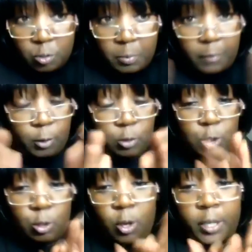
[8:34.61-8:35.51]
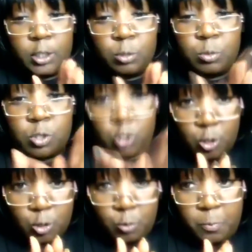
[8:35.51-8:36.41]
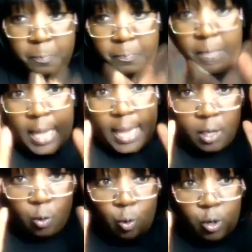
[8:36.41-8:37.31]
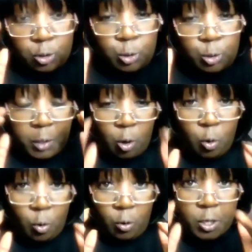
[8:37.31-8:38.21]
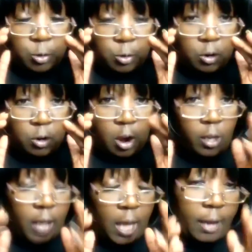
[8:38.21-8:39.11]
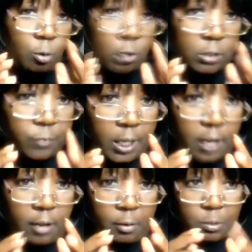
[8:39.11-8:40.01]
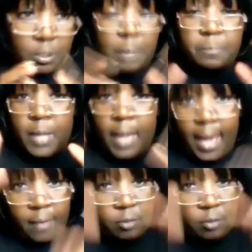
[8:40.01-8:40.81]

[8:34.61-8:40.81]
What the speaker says: If you're going to use Zoom in order to record your online course videos, have them